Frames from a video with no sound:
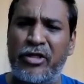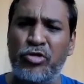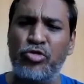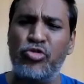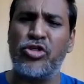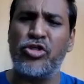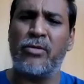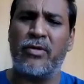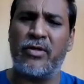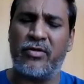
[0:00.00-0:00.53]
a
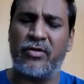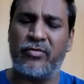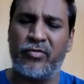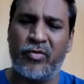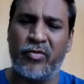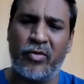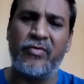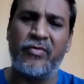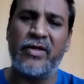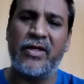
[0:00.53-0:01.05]
huge amount
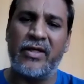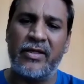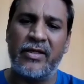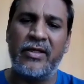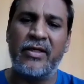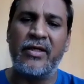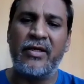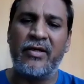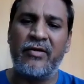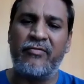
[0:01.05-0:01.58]
of goodwill
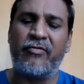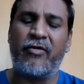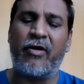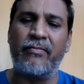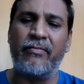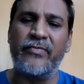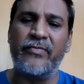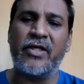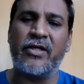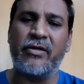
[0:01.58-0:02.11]

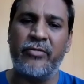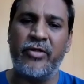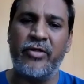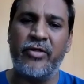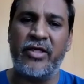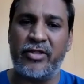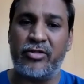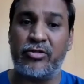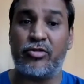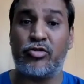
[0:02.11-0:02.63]
from the
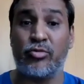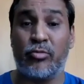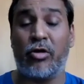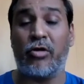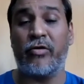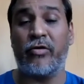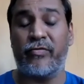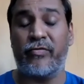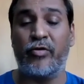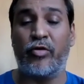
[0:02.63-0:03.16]
community. So
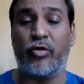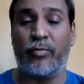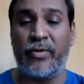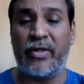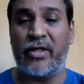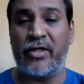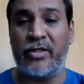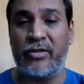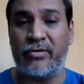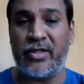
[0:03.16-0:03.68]
tomorrow, if you
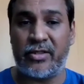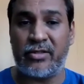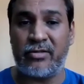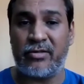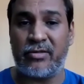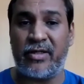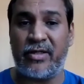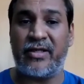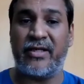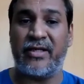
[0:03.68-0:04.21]
open a new
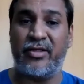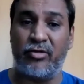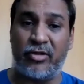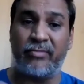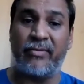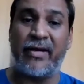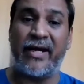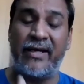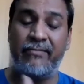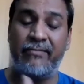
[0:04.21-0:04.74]
restaurant and you
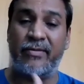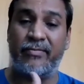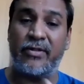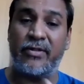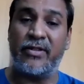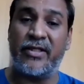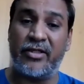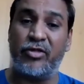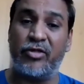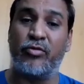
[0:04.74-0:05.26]
remind
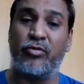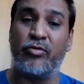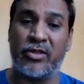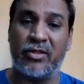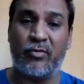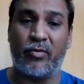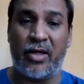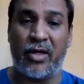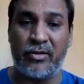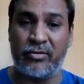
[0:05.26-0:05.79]
people that you were
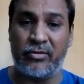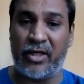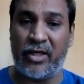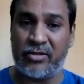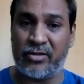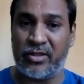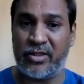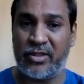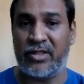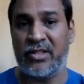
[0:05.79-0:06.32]
the one who
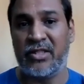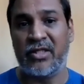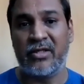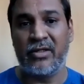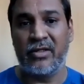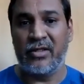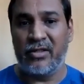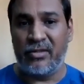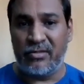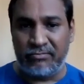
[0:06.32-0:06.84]
actually
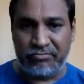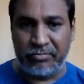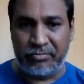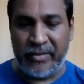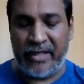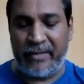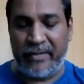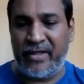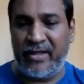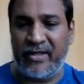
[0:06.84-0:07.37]

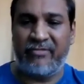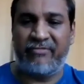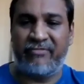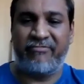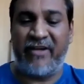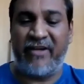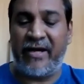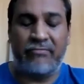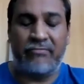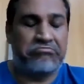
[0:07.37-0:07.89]
maybe
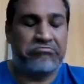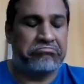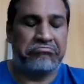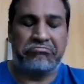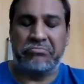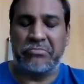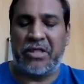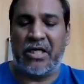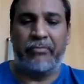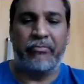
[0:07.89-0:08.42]
fed
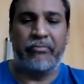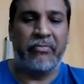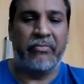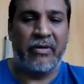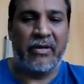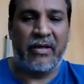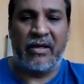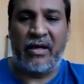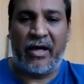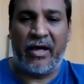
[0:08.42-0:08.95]

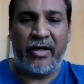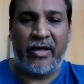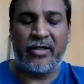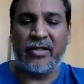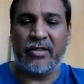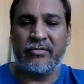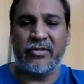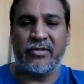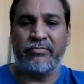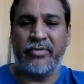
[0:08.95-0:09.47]

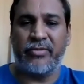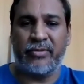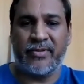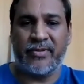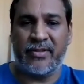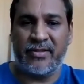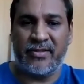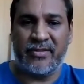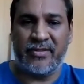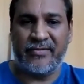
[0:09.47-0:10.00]
100,000
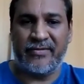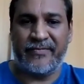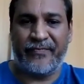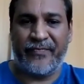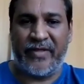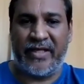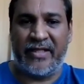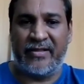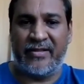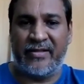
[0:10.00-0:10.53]
people
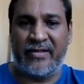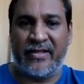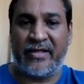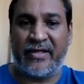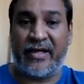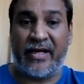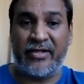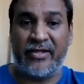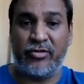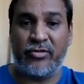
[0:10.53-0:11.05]
during
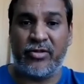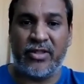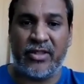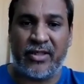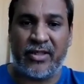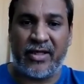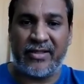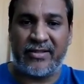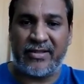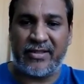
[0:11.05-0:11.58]

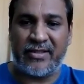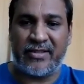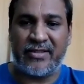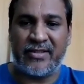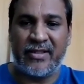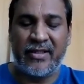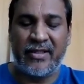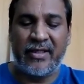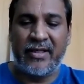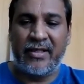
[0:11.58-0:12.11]
the
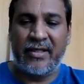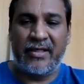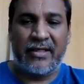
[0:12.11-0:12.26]
crisis,